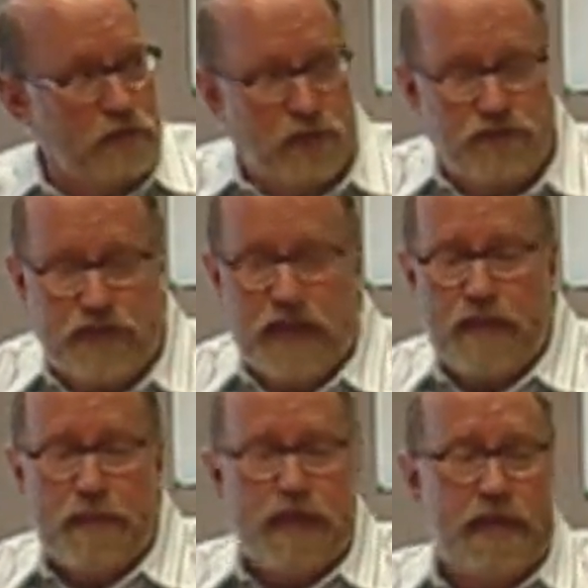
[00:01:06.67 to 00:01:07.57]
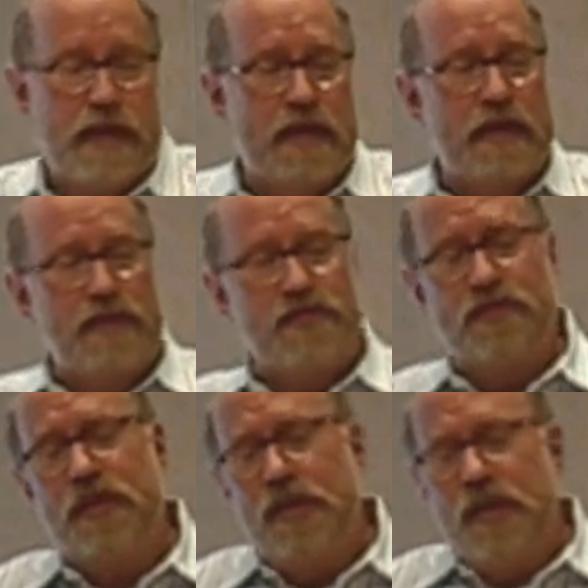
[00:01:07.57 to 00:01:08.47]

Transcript: of course, Tammy, is